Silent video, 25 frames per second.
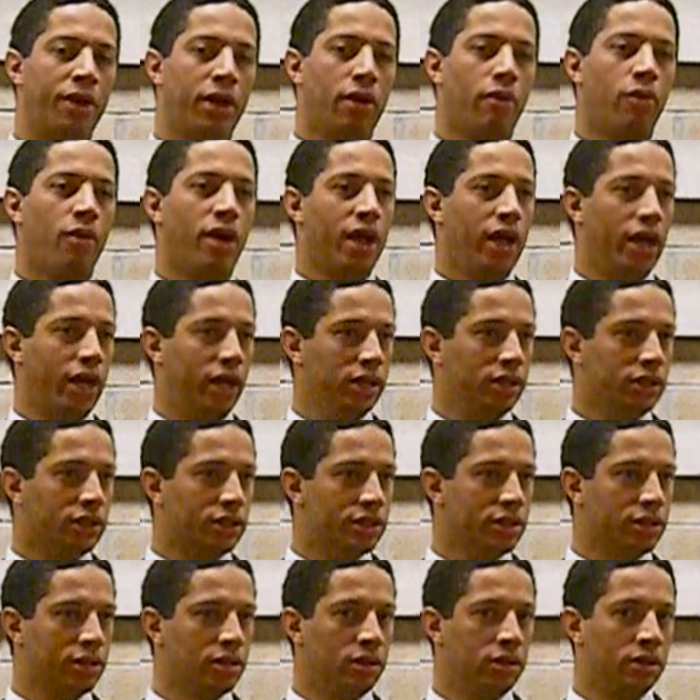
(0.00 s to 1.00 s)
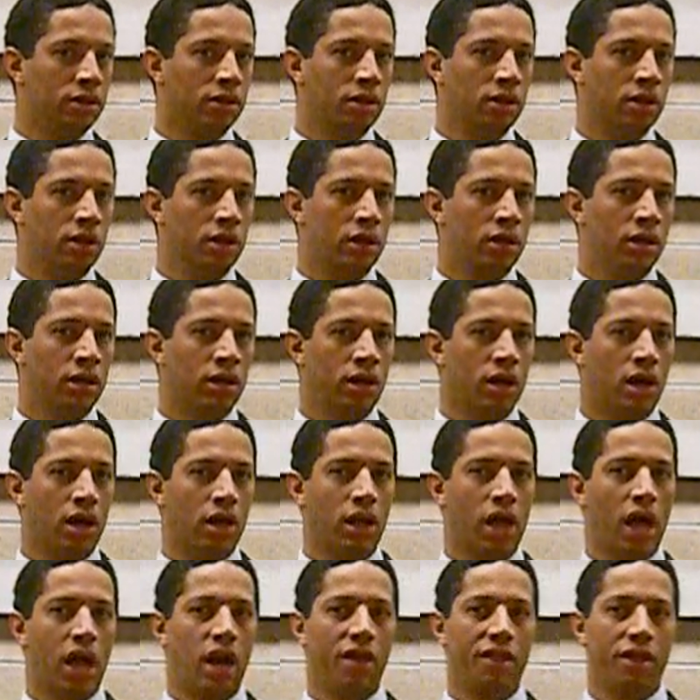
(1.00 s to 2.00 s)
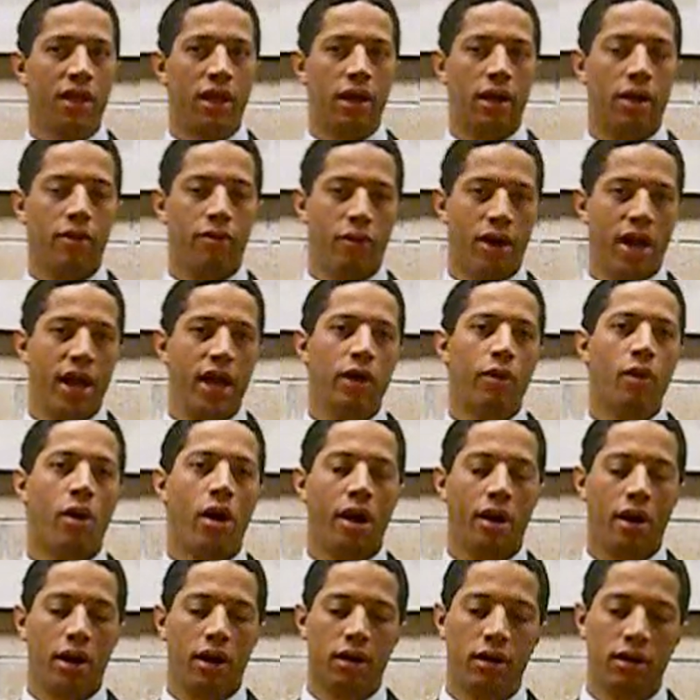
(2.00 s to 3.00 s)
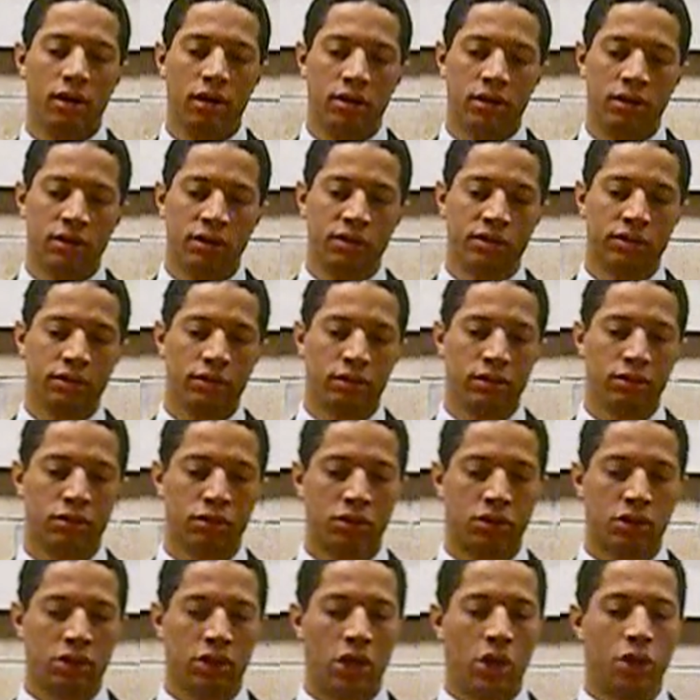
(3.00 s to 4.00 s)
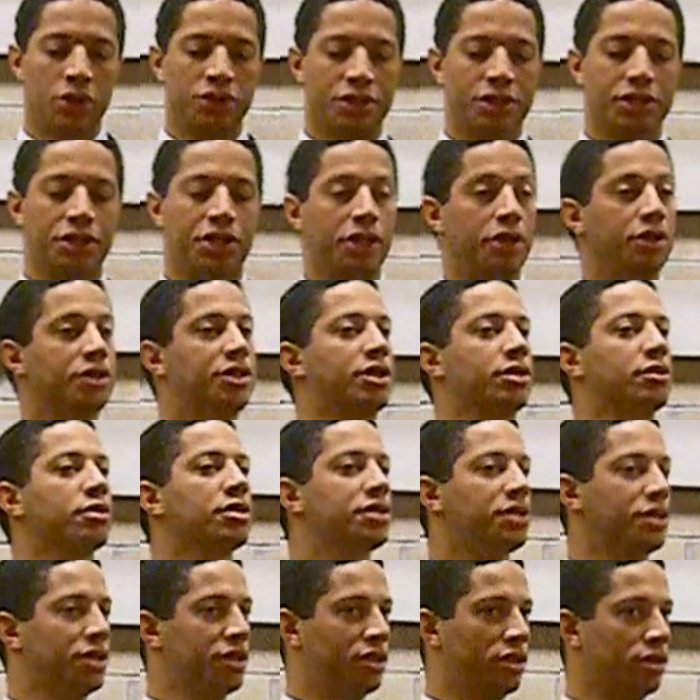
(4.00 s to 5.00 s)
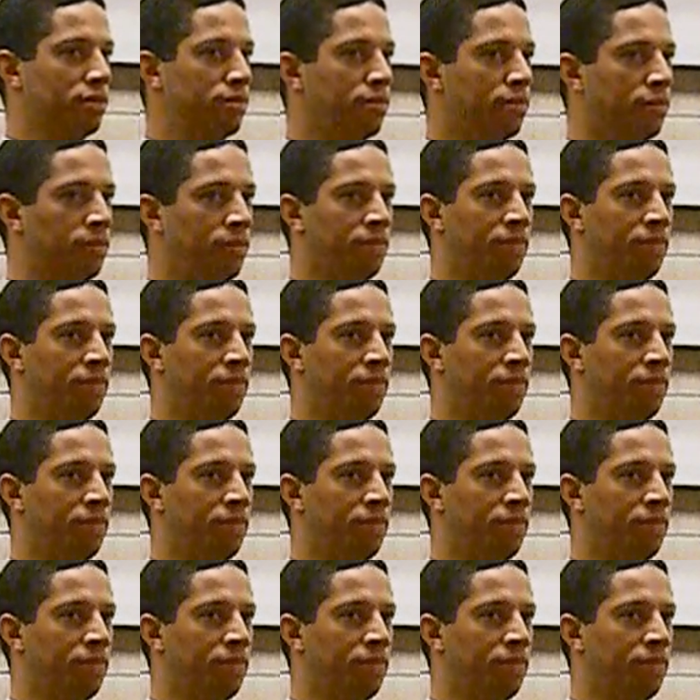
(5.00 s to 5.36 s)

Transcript: When it rains, a lot of the rainwater goes into your sewer system.